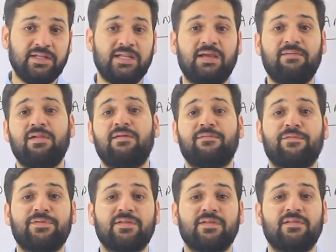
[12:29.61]
level of
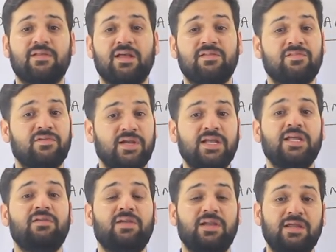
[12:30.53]
questions is
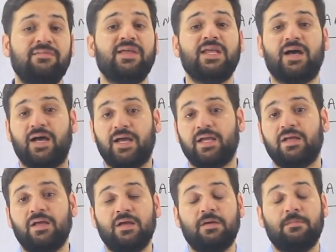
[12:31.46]
really very high,
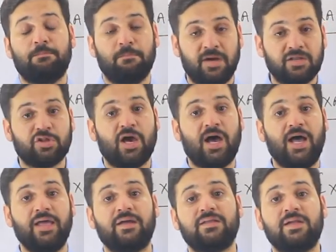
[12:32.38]
much
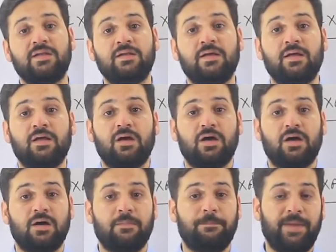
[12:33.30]
higher than
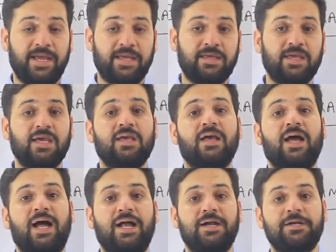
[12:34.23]
banking
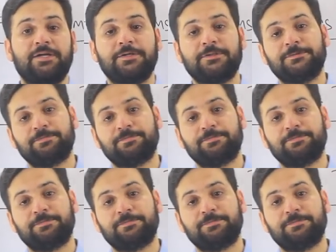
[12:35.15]
and